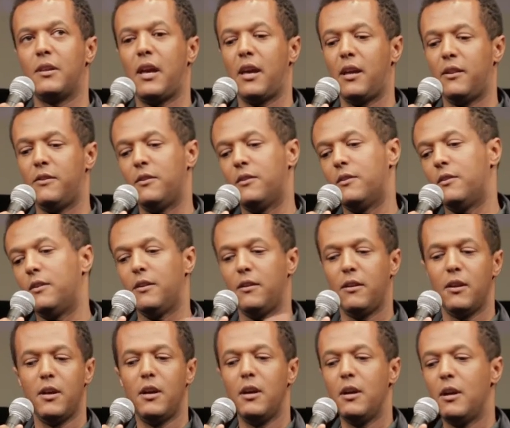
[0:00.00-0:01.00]
And
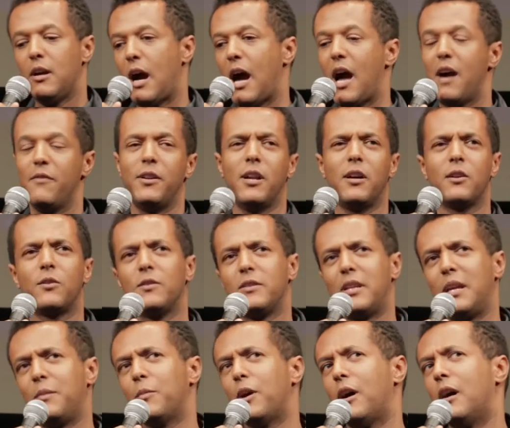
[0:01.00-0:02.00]
I have an uncle
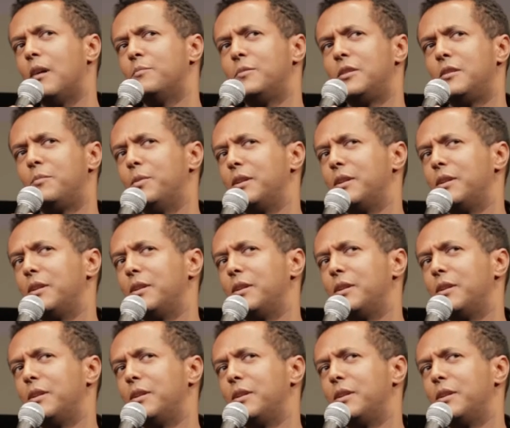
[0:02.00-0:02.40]
named Muhammad,